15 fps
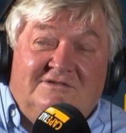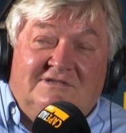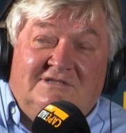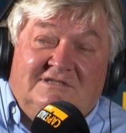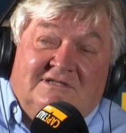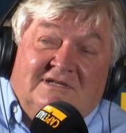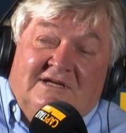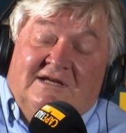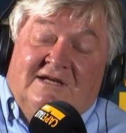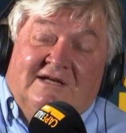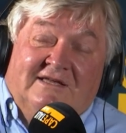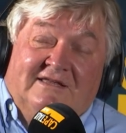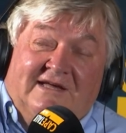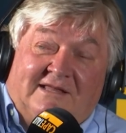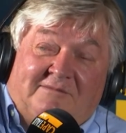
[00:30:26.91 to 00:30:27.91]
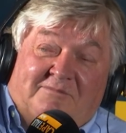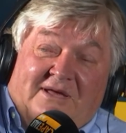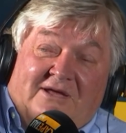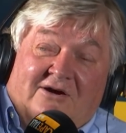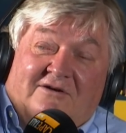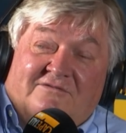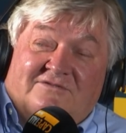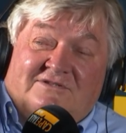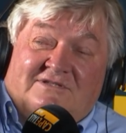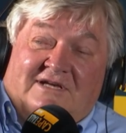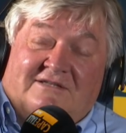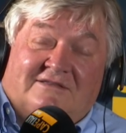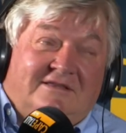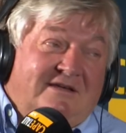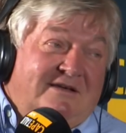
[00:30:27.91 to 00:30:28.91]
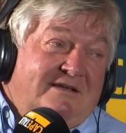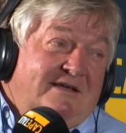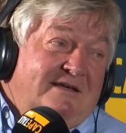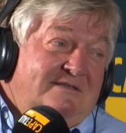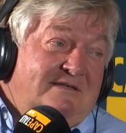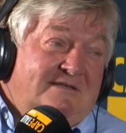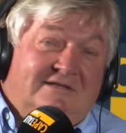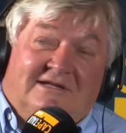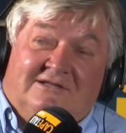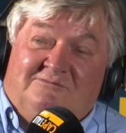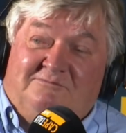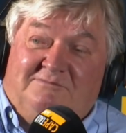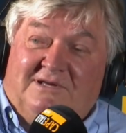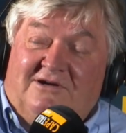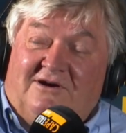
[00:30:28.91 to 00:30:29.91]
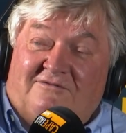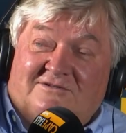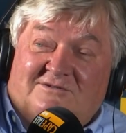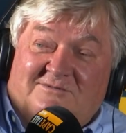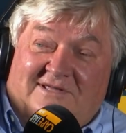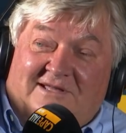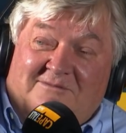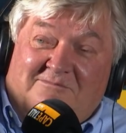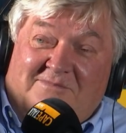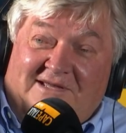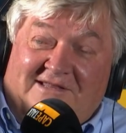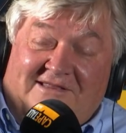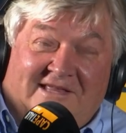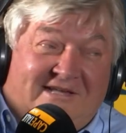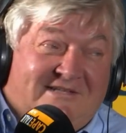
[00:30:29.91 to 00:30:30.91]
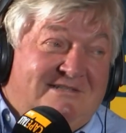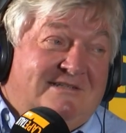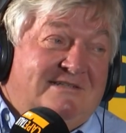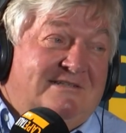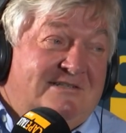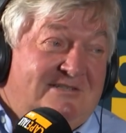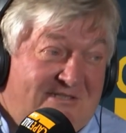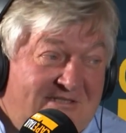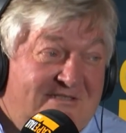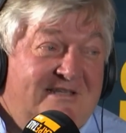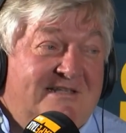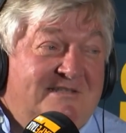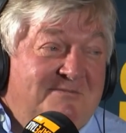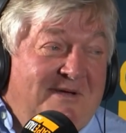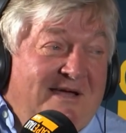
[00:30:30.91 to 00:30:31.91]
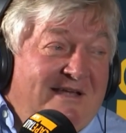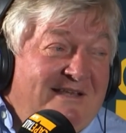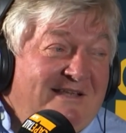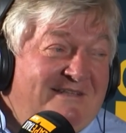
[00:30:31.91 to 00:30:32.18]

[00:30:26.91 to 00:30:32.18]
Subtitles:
He says, that big office out there. And I said, that big office with that big desk. He says, yes, that's mine.